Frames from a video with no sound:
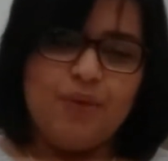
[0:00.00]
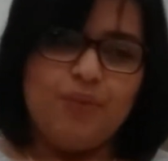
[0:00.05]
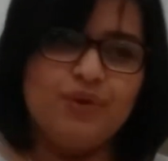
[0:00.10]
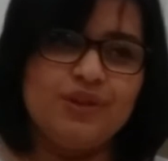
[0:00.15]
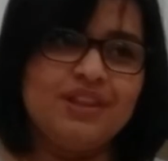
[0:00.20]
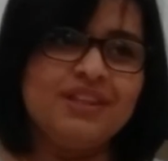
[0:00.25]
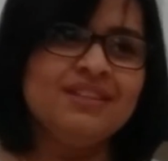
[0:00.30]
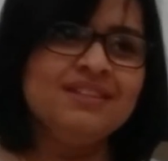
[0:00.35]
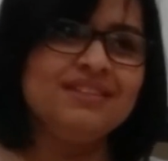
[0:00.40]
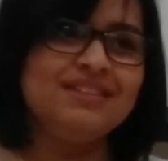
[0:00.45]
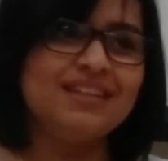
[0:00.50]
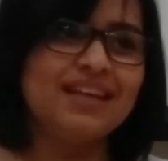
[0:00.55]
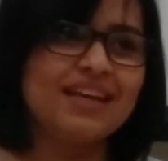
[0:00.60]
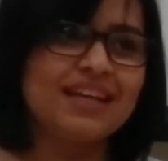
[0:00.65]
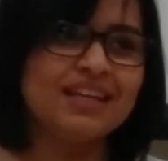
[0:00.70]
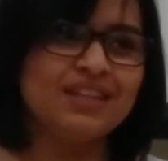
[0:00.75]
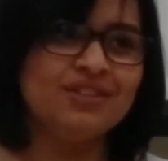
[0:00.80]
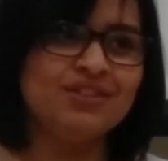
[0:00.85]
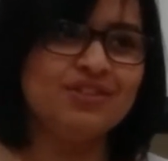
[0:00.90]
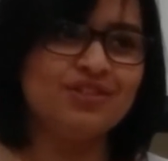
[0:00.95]
Within
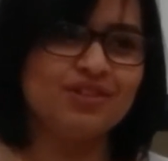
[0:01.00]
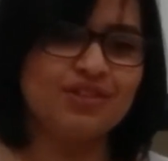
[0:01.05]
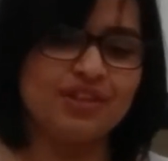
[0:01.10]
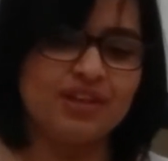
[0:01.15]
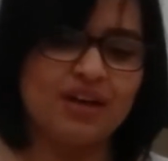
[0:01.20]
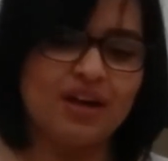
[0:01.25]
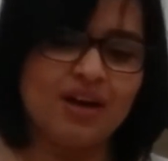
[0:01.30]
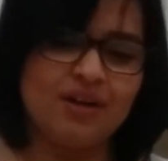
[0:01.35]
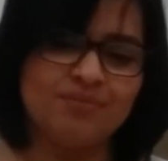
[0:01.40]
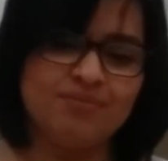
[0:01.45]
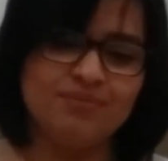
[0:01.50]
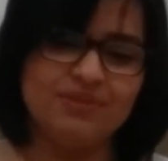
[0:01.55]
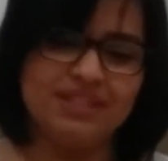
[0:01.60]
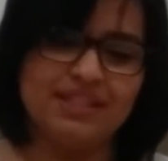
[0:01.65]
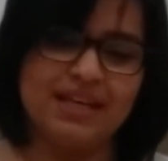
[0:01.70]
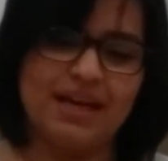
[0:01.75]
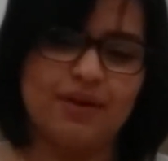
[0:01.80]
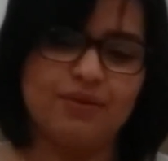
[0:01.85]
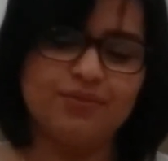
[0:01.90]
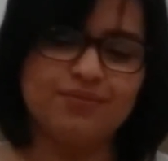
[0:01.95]
seconds, she calmed me
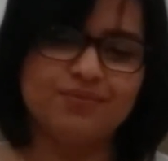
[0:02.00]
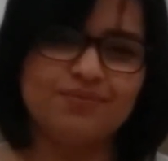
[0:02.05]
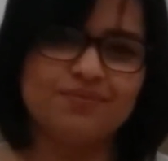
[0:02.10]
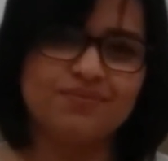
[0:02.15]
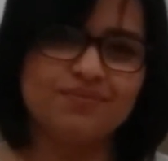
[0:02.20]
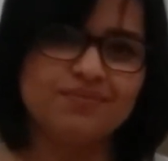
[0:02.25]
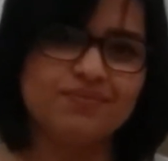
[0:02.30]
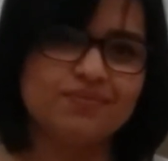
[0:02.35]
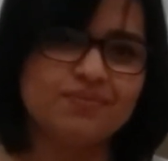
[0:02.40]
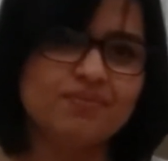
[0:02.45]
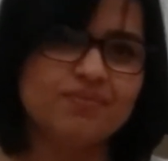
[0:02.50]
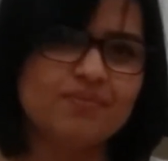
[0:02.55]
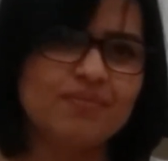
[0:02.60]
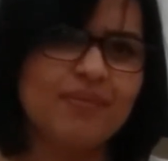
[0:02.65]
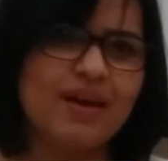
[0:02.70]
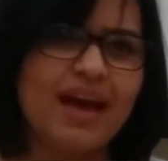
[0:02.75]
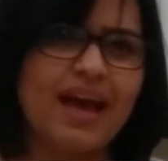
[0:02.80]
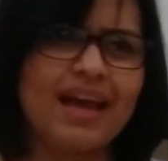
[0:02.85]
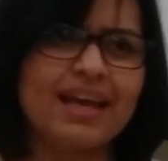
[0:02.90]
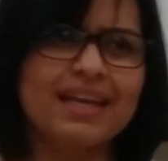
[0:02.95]
down.
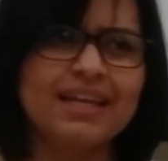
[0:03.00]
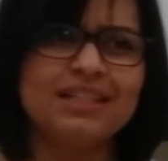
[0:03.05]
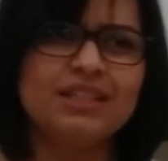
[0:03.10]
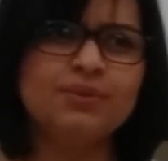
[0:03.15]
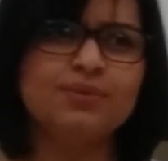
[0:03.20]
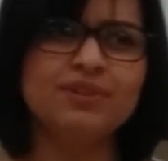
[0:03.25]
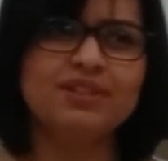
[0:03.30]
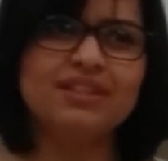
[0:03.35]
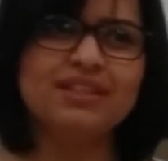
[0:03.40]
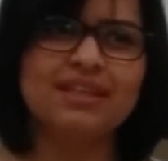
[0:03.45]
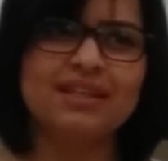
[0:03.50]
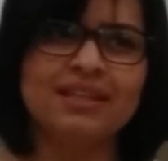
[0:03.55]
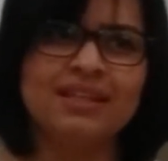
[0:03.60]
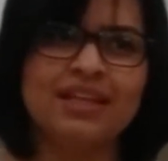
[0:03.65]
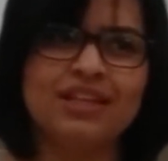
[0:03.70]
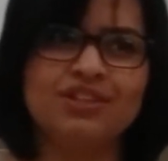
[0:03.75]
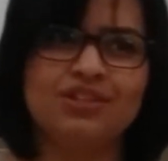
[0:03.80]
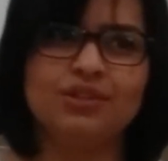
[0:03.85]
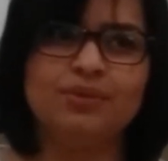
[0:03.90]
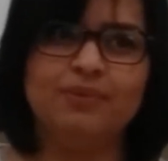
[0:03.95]
I guess it was the
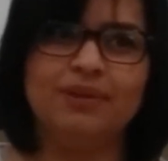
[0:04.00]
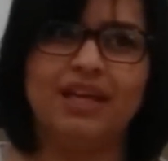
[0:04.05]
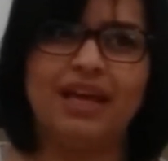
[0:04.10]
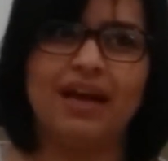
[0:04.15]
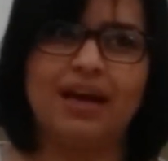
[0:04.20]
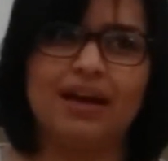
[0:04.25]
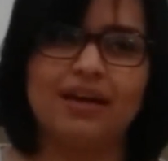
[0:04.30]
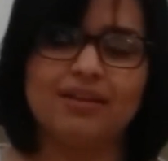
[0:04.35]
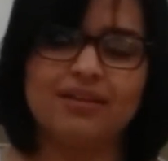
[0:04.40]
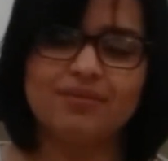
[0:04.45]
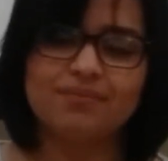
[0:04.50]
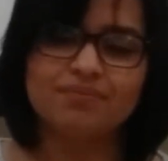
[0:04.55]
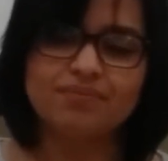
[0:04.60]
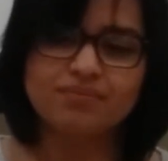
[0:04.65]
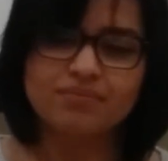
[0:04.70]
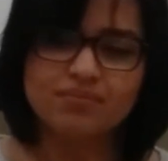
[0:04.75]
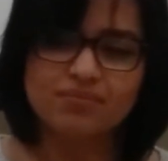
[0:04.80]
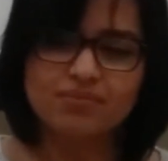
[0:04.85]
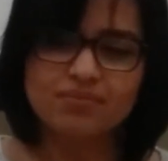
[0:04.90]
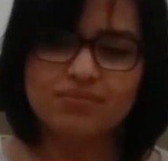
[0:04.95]
connection we had.
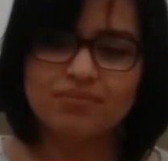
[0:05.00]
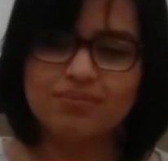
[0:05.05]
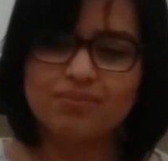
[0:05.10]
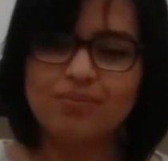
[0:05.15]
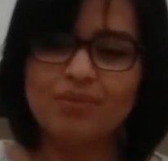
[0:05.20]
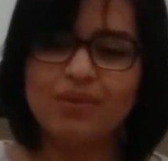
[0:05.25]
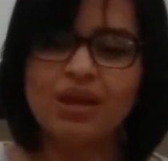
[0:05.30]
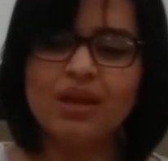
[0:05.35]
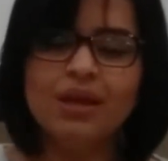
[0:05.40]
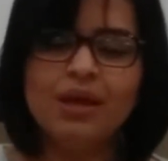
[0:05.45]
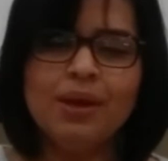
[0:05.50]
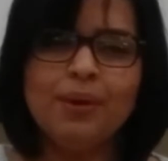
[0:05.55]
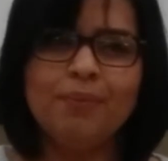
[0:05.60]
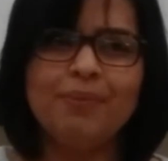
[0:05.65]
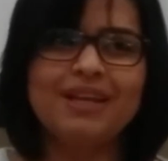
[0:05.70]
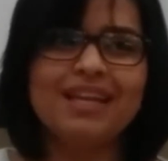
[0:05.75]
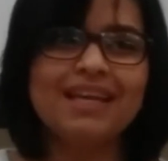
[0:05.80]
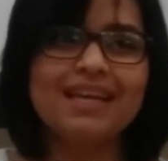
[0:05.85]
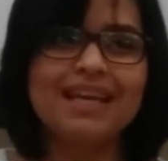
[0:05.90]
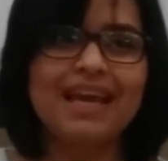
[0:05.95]

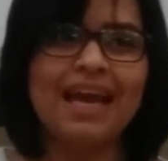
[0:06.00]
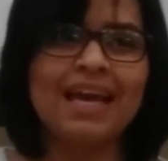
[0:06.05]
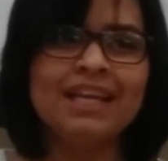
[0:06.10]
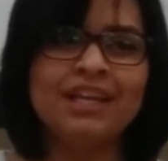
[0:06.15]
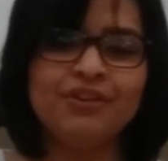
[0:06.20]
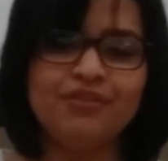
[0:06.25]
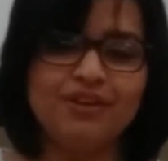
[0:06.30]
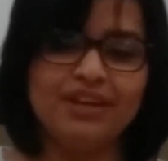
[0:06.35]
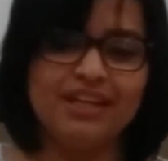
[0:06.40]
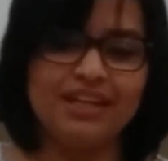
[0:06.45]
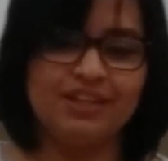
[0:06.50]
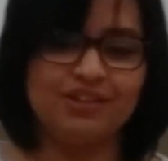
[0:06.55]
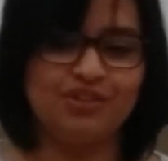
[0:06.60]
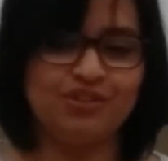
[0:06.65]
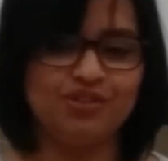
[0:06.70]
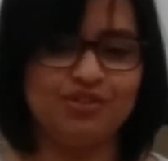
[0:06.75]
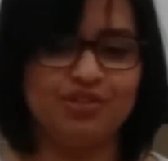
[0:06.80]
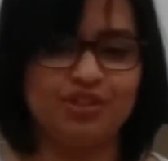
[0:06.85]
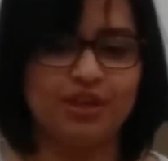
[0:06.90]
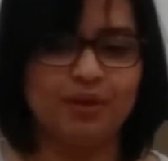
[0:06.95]
But like any
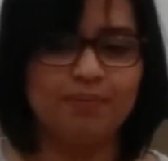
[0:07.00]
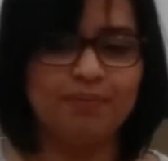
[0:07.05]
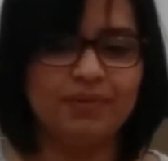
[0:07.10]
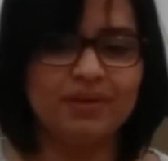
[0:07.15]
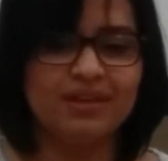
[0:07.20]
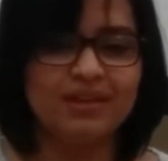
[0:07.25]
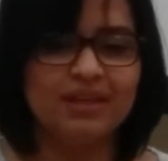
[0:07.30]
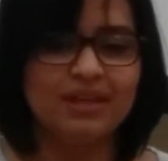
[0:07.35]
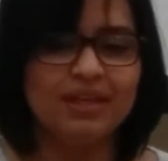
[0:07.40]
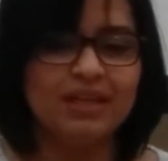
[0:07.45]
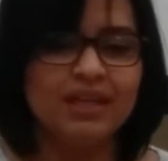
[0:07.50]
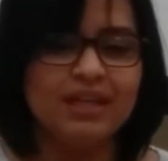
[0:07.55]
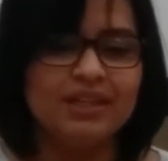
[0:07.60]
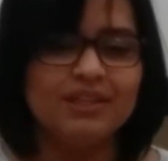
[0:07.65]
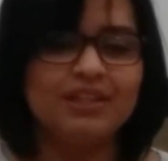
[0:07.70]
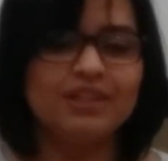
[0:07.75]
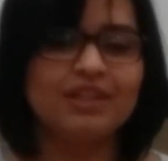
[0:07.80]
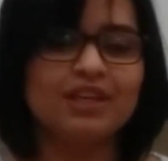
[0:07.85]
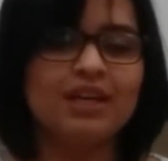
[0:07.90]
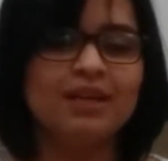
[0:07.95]
relationship,
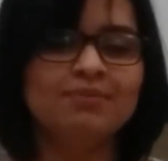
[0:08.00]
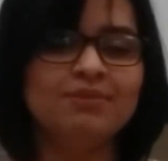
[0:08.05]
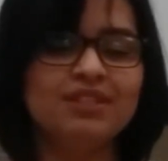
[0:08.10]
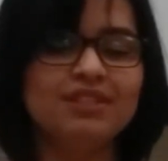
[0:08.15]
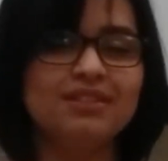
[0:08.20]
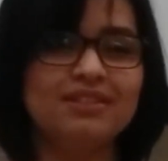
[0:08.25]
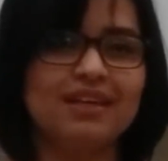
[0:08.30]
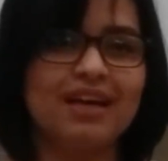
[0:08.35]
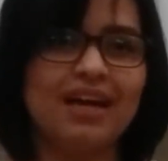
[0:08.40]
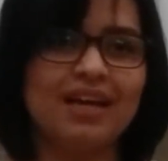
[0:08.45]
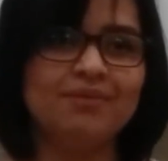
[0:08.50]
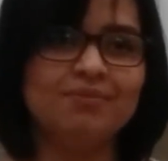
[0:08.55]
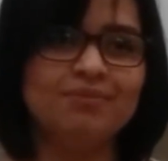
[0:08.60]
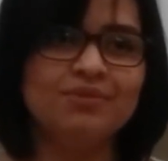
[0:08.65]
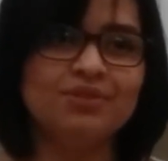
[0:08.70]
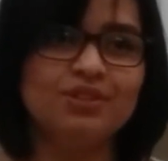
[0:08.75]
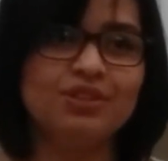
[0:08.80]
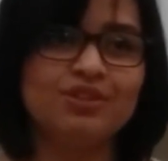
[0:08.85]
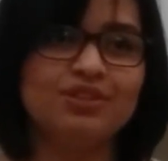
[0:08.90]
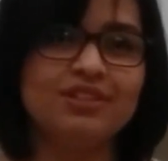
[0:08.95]
there comes a time
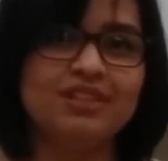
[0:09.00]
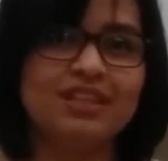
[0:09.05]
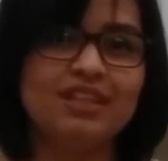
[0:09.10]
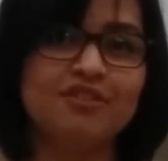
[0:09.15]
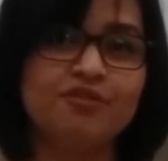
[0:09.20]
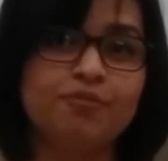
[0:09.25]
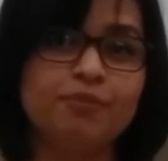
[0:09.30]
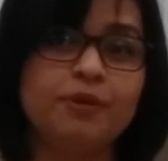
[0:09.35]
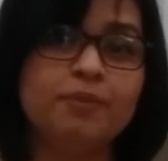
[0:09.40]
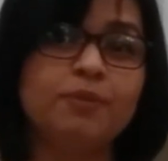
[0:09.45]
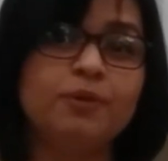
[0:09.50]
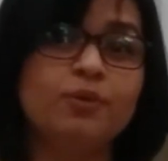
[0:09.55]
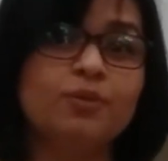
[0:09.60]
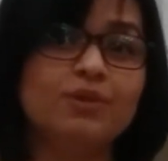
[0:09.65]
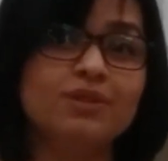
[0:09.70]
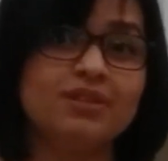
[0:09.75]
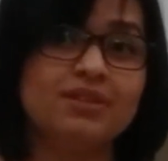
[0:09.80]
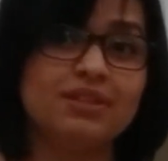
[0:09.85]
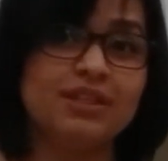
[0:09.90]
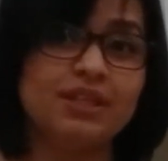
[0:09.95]
to see if people
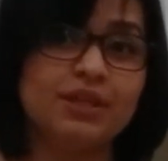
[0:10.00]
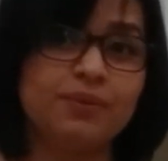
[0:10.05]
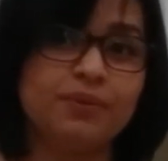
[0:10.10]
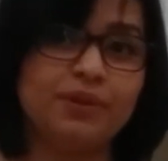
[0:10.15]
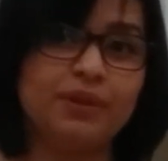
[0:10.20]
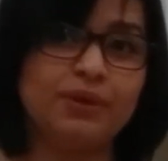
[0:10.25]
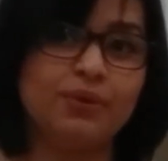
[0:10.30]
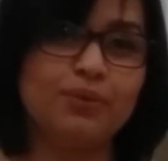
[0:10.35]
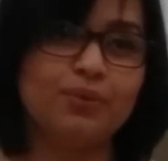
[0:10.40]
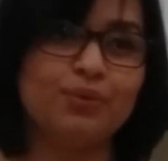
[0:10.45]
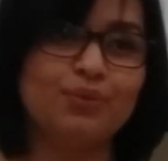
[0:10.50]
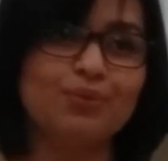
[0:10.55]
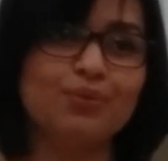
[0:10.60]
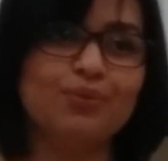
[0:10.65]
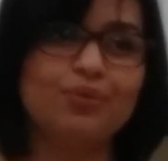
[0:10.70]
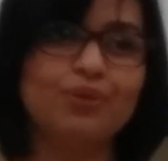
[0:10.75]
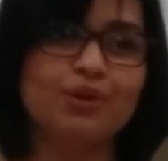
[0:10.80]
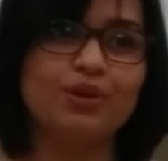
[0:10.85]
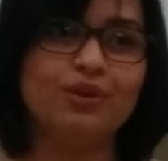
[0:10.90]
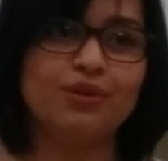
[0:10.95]
will stick with you
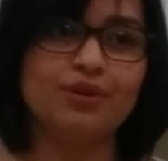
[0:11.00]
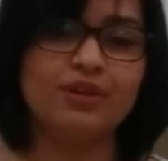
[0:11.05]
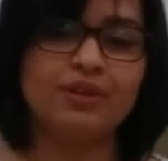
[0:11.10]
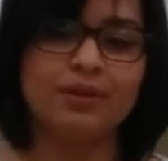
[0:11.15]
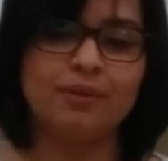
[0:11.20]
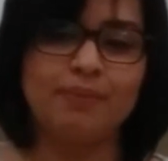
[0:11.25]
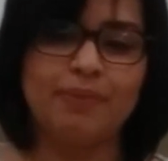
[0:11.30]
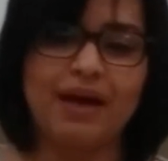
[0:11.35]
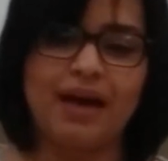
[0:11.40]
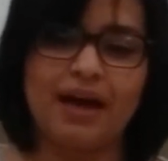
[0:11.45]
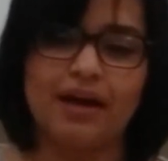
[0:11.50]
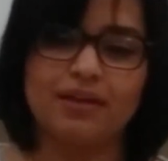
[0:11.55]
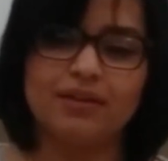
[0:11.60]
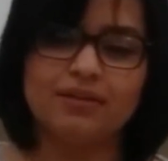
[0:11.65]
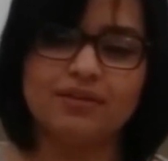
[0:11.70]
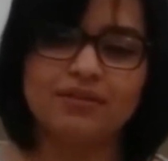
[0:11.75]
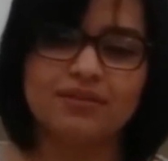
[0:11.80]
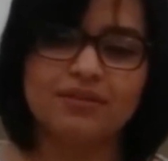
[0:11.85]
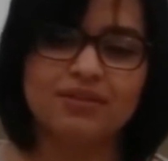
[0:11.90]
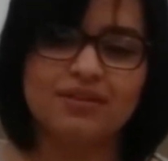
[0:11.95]
through the good and the bad.
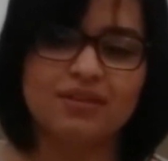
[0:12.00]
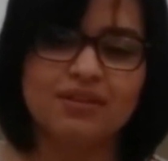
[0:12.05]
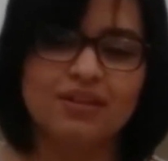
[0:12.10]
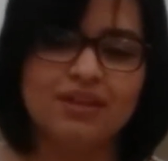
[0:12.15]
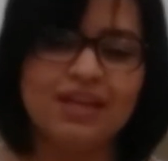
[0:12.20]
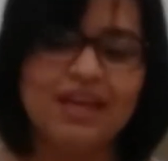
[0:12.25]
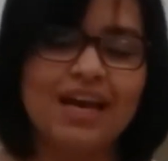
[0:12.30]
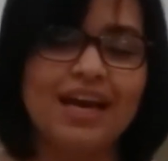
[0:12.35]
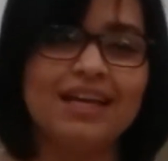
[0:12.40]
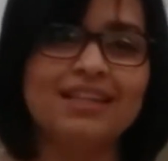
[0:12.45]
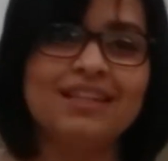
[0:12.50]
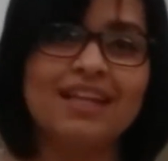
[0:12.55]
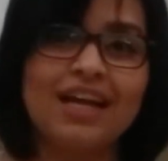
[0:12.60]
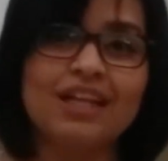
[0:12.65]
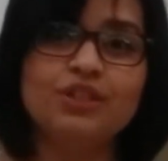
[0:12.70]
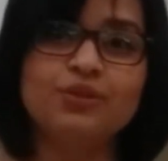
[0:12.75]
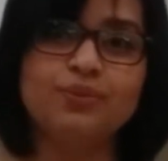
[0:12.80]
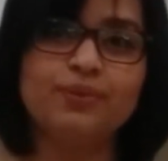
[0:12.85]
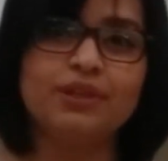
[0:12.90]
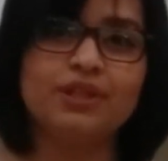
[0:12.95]
And
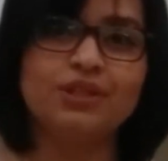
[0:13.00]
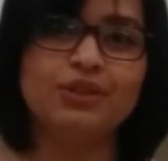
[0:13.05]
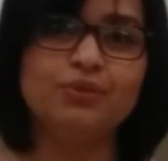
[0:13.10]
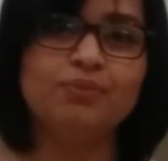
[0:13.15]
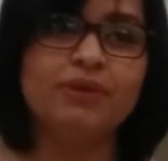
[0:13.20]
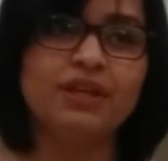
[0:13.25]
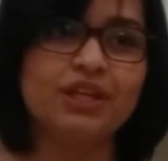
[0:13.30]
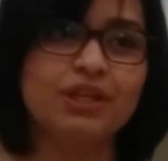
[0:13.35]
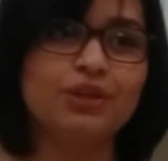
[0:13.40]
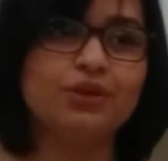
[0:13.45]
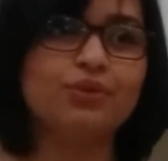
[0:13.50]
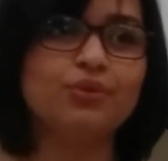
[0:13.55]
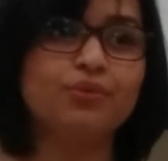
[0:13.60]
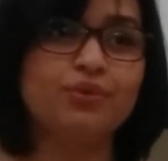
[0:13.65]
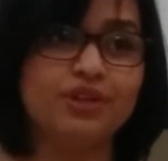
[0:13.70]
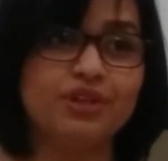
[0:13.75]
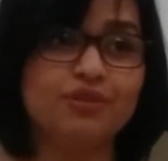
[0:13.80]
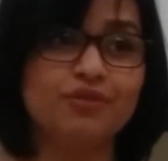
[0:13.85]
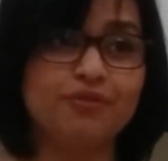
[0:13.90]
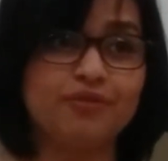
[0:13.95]
that's where you make your
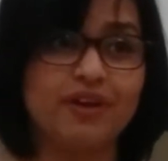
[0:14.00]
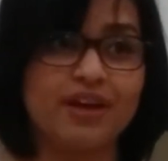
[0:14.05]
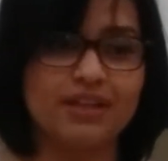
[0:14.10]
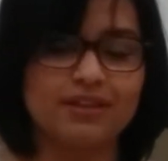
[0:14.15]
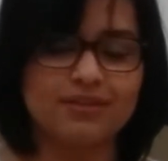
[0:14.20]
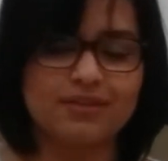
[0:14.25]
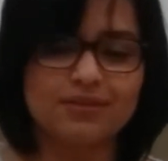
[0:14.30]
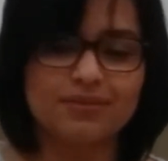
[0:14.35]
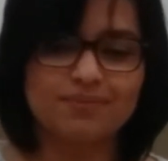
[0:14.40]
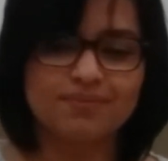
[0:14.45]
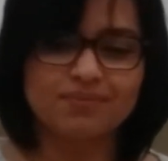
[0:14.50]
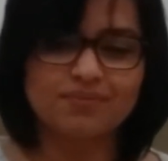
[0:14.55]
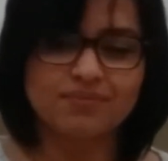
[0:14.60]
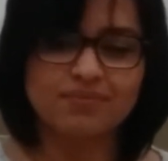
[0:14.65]
real friends.